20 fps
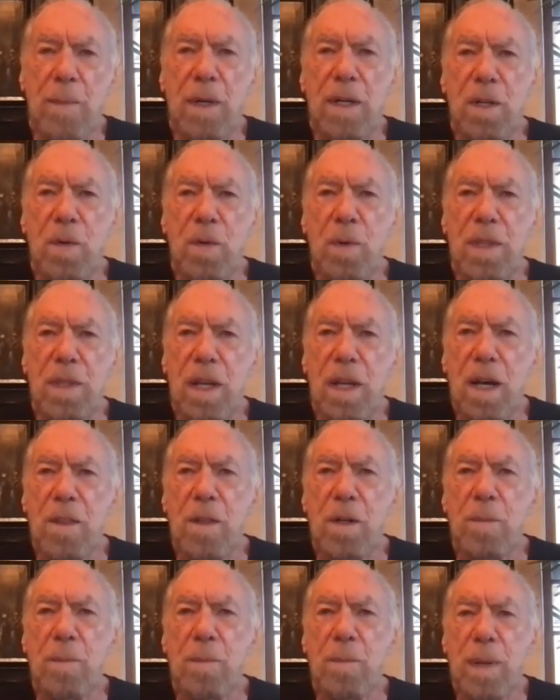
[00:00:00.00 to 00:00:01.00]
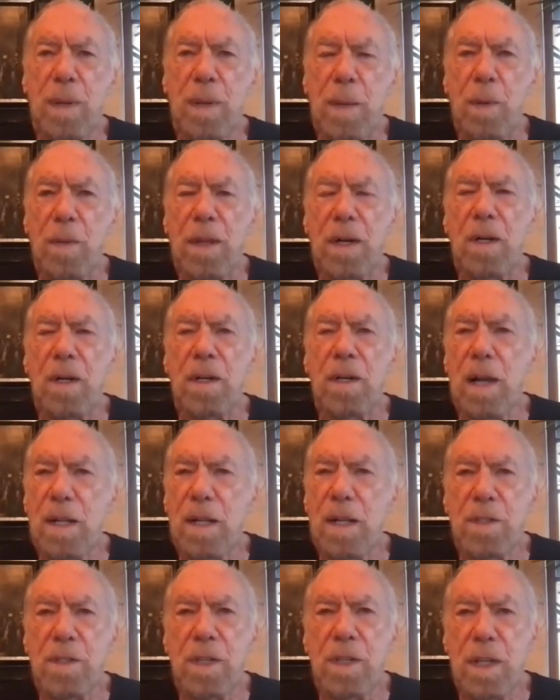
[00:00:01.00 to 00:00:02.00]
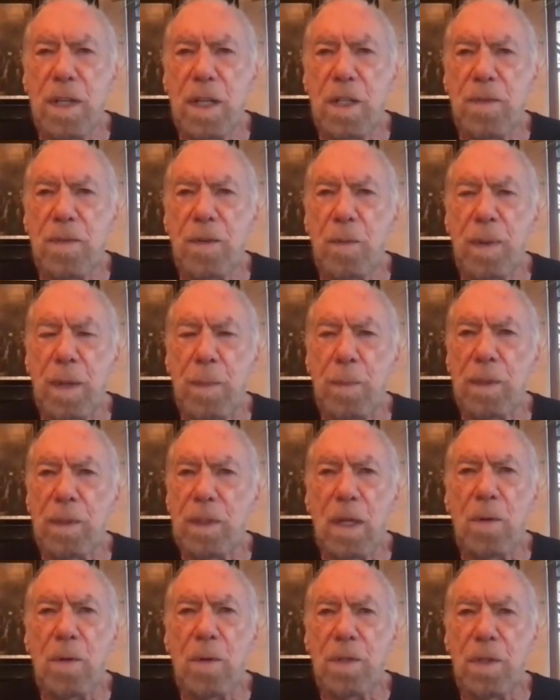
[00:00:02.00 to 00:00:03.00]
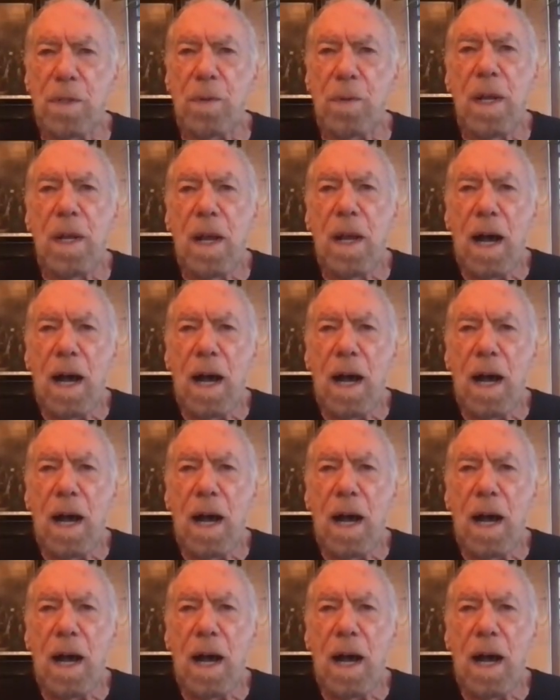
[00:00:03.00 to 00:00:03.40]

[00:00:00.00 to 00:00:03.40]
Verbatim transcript: to do what the other people that are not successful people don't do.